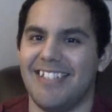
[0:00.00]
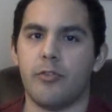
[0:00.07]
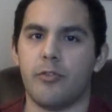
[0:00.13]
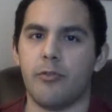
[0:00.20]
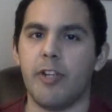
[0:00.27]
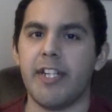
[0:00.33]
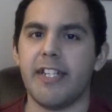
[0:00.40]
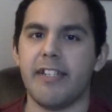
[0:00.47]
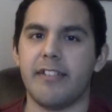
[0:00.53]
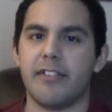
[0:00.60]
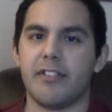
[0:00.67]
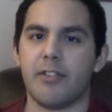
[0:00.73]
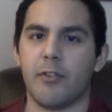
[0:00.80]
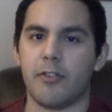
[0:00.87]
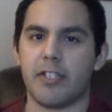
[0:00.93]

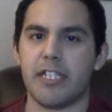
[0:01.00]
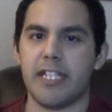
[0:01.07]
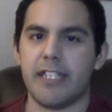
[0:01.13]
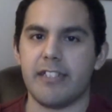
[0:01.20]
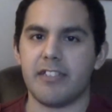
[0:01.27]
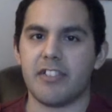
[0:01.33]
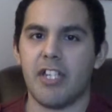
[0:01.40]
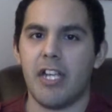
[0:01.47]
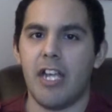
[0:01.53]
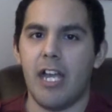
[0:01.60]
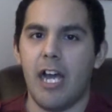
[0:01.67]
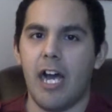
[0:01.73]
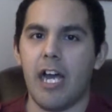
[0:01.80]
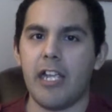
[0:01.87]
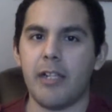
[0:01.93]
Greetings, Earthlings.
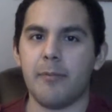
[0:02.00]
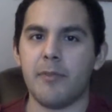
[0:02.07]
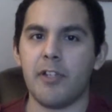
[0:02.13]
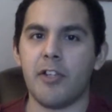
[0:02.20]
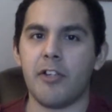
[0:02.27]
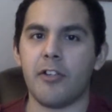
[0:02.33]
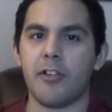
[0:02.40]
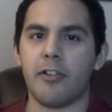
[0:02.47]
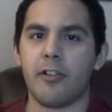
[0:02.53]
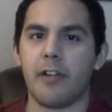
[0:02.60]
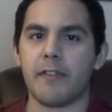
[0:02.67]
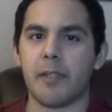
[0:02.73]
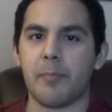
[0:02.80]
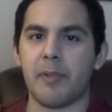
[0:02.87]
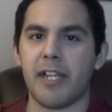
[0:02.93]
I am Lur
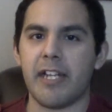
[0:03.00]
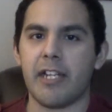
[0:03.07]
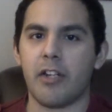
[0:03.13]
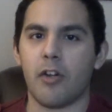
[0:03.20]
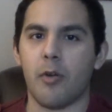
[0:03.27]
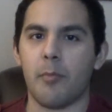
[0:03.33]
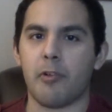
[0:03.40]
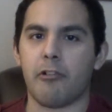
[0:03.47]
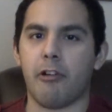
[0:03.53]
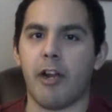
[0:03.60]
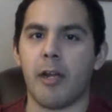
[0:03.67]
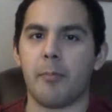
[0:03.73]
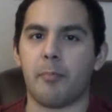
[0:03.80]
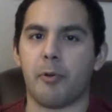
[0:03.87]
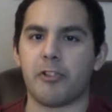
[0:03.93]
of the planet
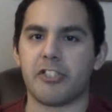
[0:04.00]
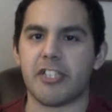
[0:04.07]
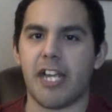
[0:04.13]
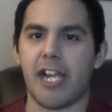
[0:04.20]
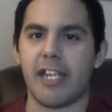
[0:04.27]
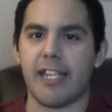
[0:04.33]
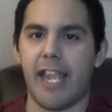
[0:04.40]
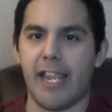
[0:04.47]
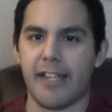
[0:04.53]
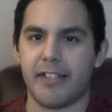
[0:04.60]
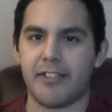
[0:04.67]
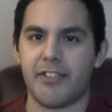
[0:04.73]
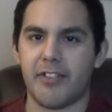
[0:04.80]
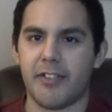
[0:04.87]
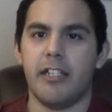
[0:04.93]
Omicron Persei
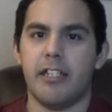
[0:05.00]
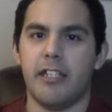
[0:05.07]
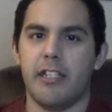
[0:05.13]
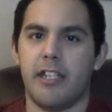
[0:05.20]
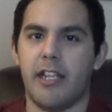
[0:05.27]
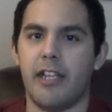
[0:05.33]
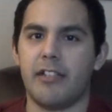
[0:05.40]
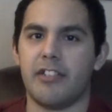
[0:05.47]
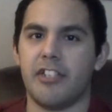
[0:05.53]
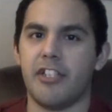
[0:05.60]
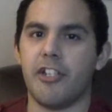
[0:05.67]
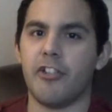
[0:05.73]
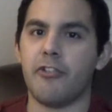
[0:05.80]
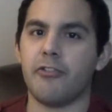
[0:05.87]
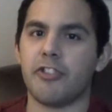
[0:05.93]
8. Yes,
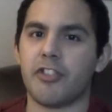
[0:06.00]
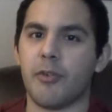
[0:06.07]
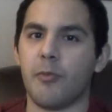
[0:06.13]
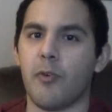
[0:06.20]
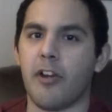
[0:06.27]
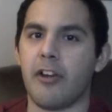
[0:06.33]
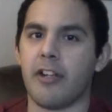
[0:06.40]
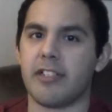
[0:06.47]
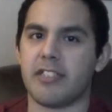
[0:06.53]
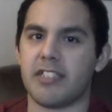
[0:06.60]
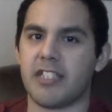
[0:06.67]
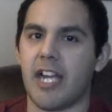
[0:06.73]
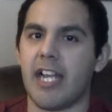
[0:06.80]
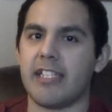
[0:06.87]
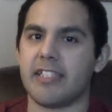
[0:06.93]
you used to wear a
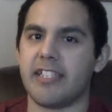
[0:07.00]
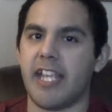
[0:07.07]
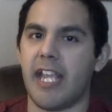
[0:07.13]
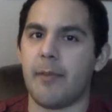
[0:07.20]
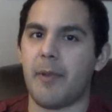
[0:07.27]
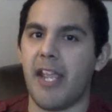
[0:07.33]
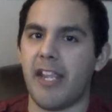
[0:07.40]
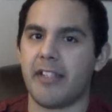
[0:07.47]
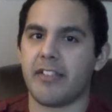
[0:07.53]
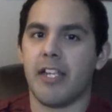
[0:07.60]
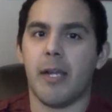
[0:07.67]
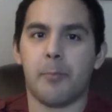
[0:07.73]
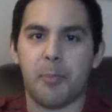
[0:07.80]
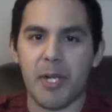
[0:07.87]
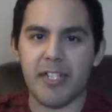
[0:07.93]
size cape 8,
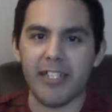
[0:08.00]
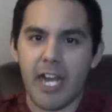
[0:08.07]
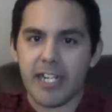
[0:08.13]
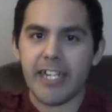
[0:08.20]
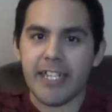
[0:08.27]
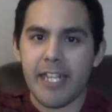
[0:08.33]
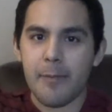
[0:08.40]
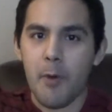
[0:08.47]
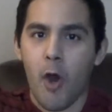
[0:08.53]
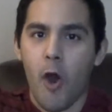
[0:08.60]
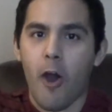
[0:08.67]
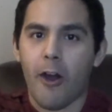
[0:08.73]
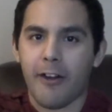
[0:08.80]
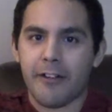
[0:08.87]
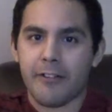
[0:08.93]
but not
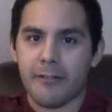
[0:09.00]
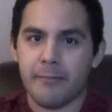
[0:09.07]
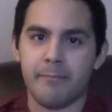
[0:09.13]
anymore!